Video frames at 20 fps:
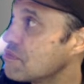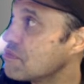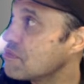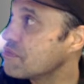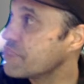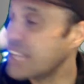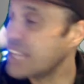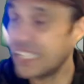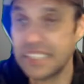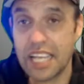
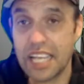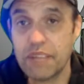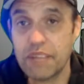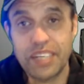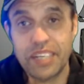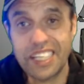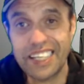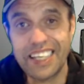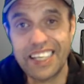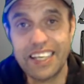that's
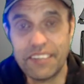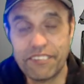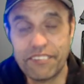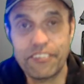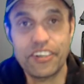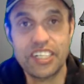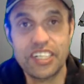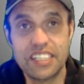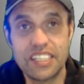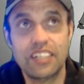happening
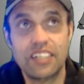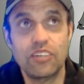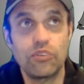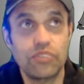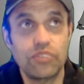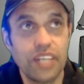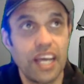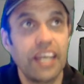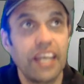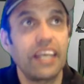every single
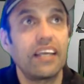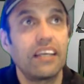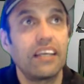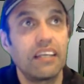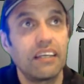day.